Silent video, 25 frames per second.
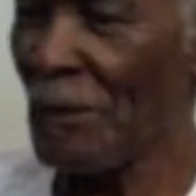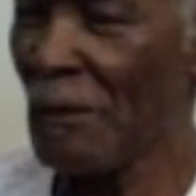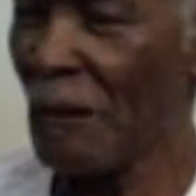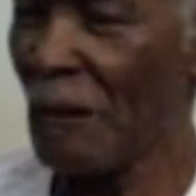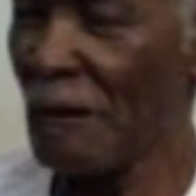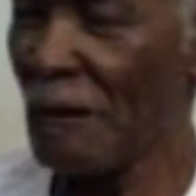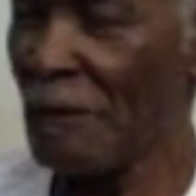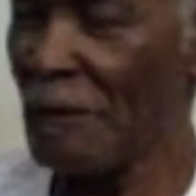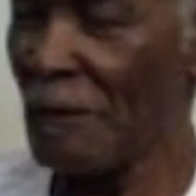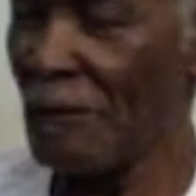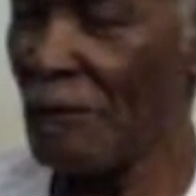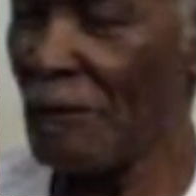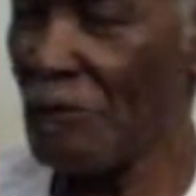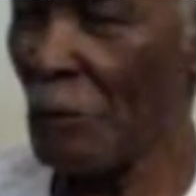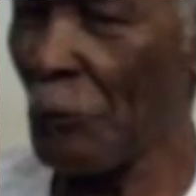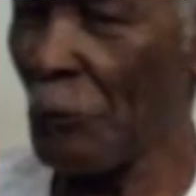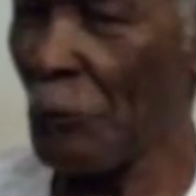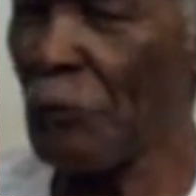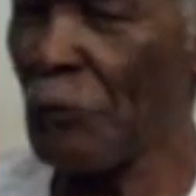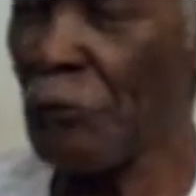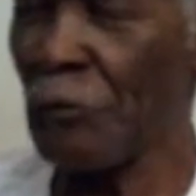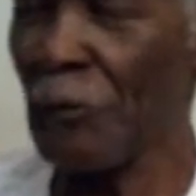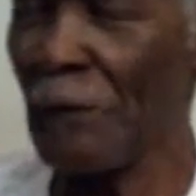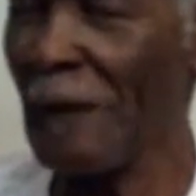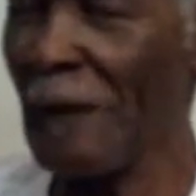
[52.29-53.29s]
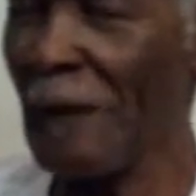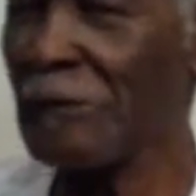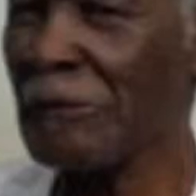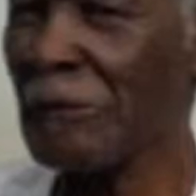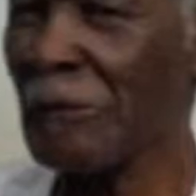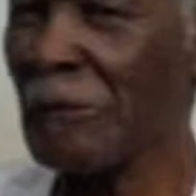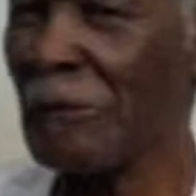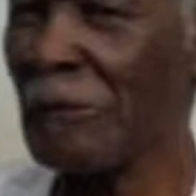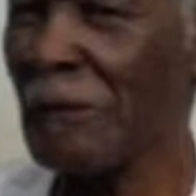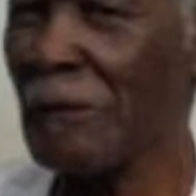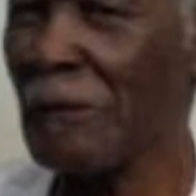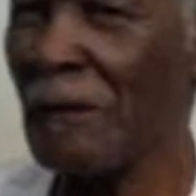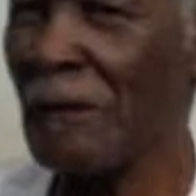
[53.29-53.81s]
And they said, would you like to
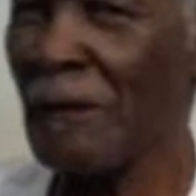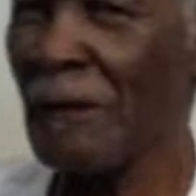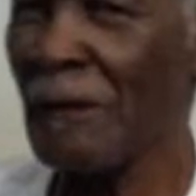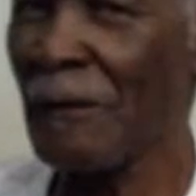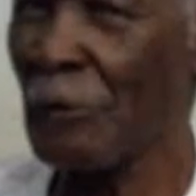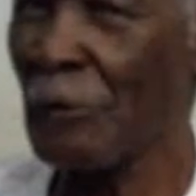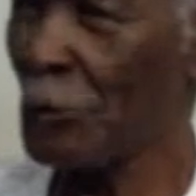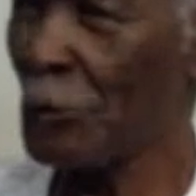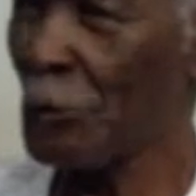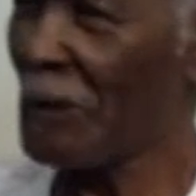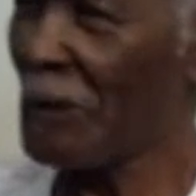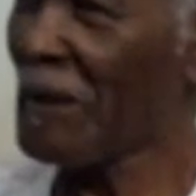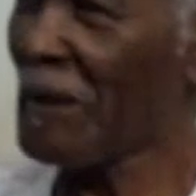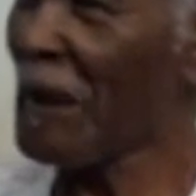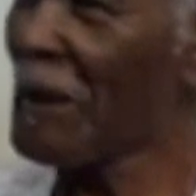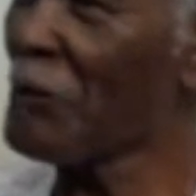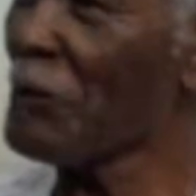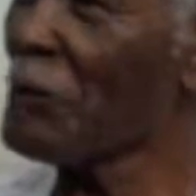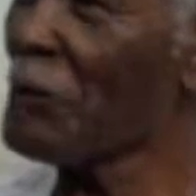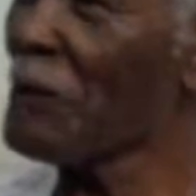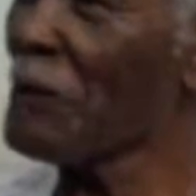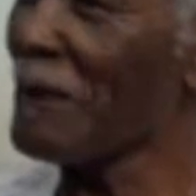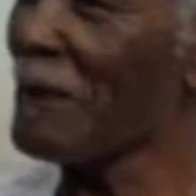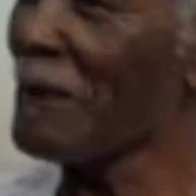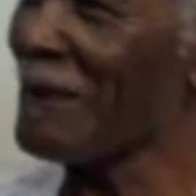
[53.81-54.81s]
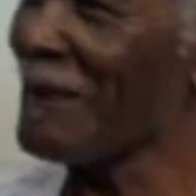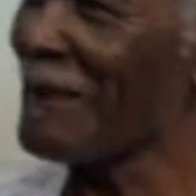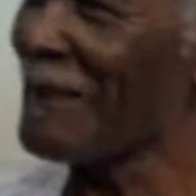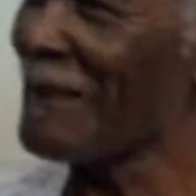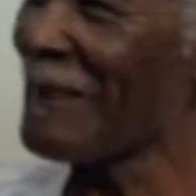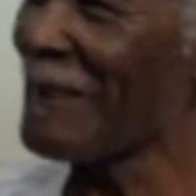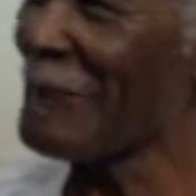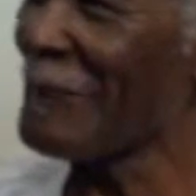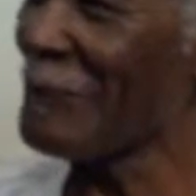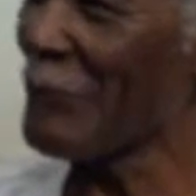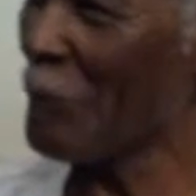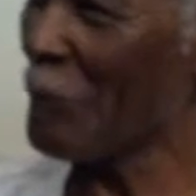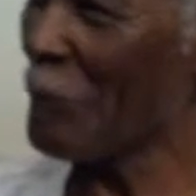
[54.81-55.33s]
do the catering
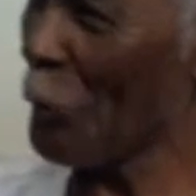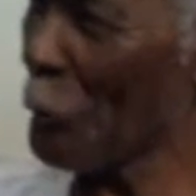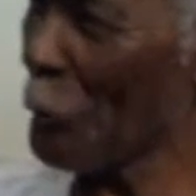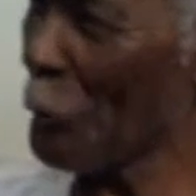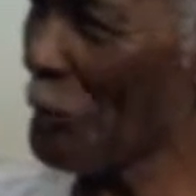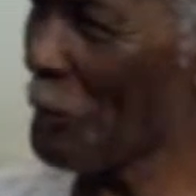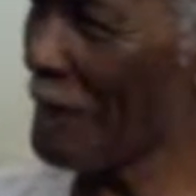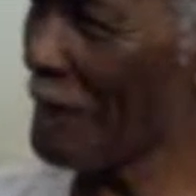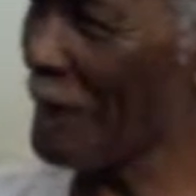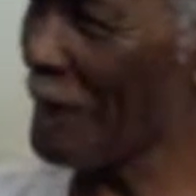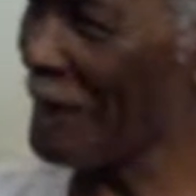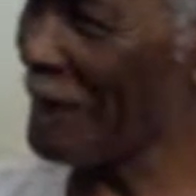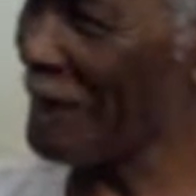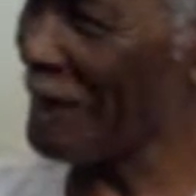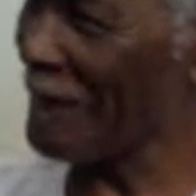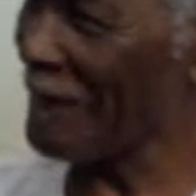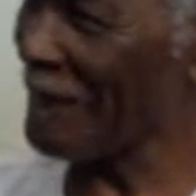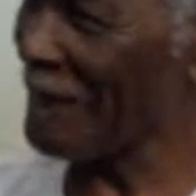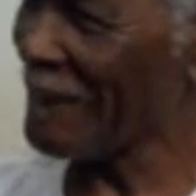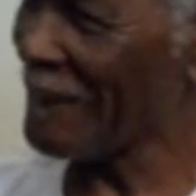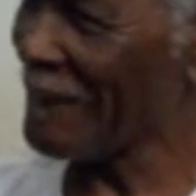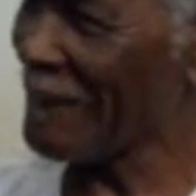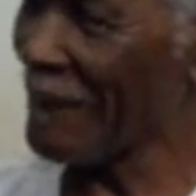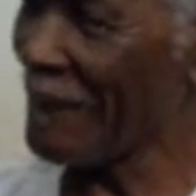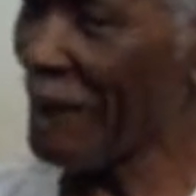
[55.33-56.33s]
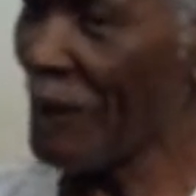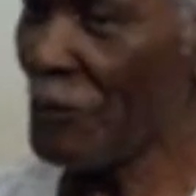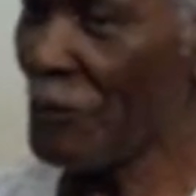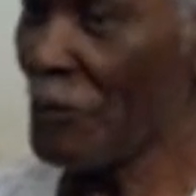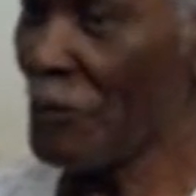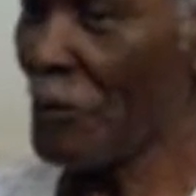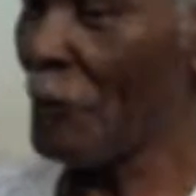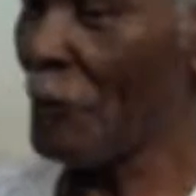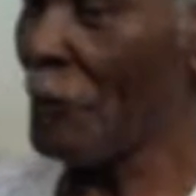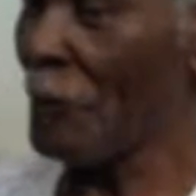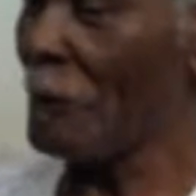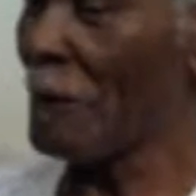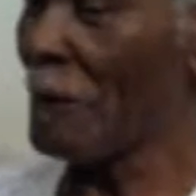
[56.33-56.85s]
for the yeah. opening? Yeah. I said,
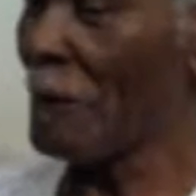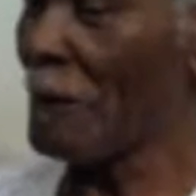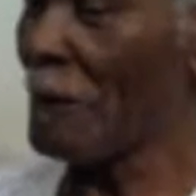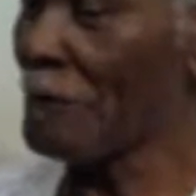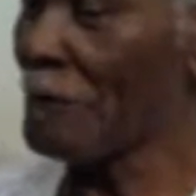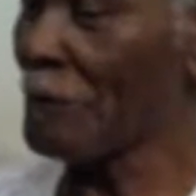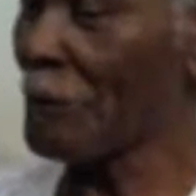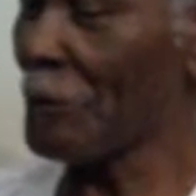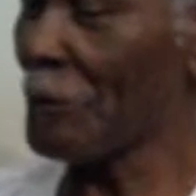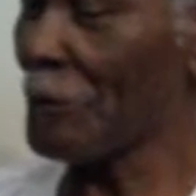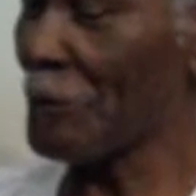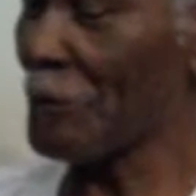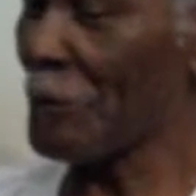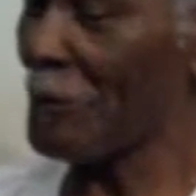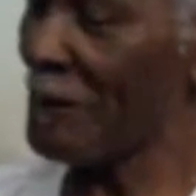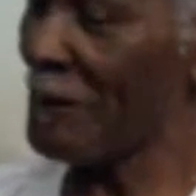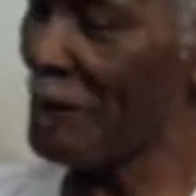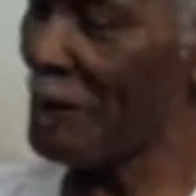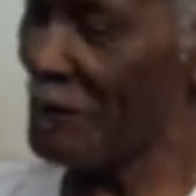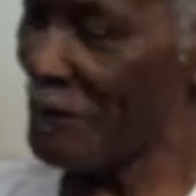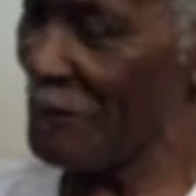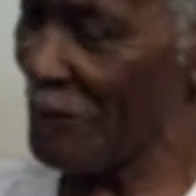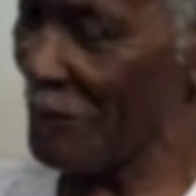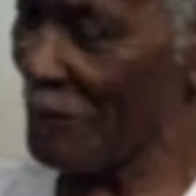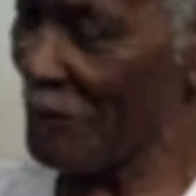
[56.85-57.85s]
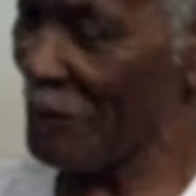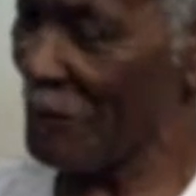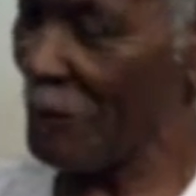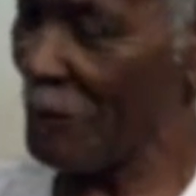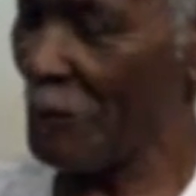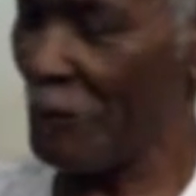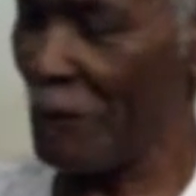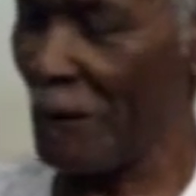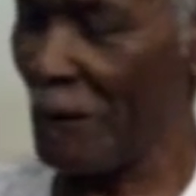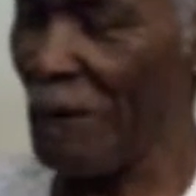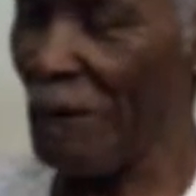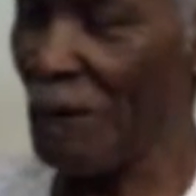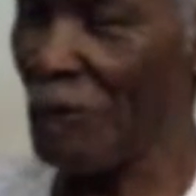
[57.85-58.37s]
I would love to. Say,
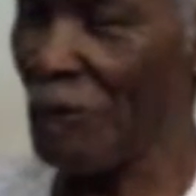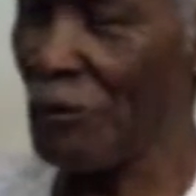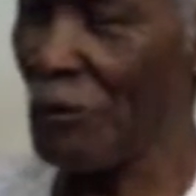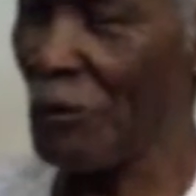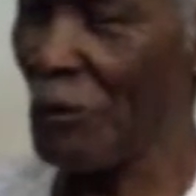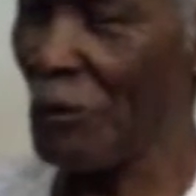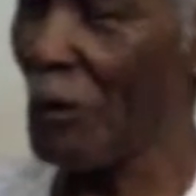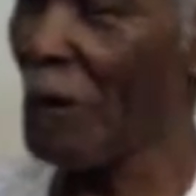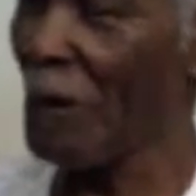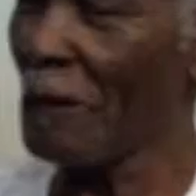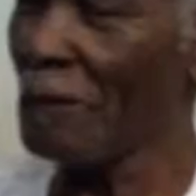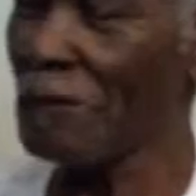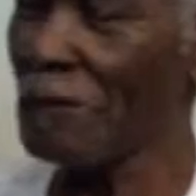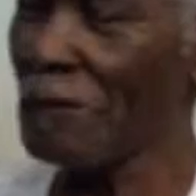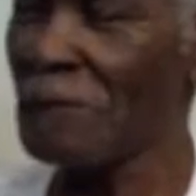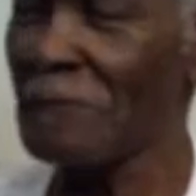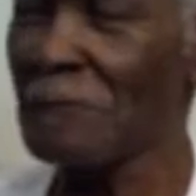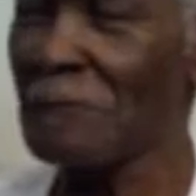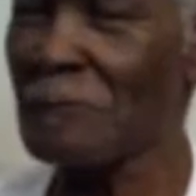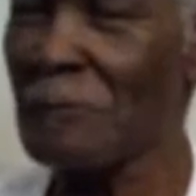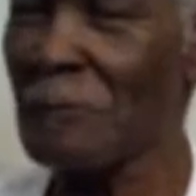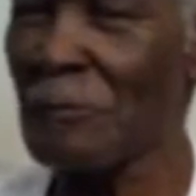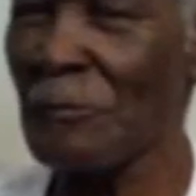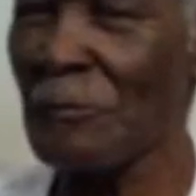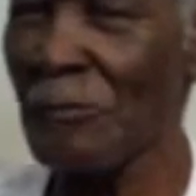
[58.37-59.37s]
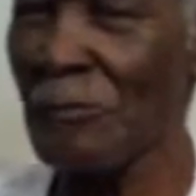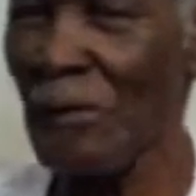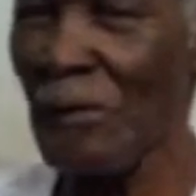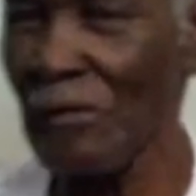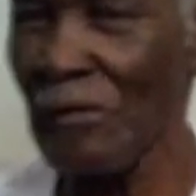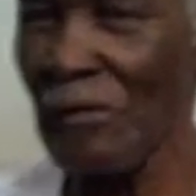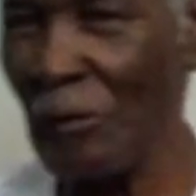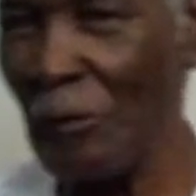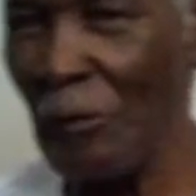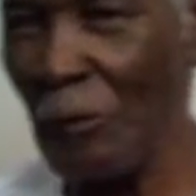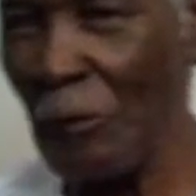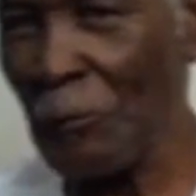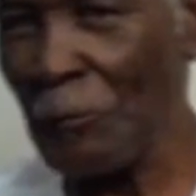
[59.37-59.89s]
okay, it's yours.
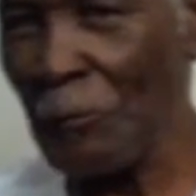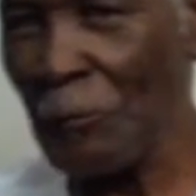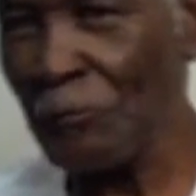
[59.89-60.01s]
So mm.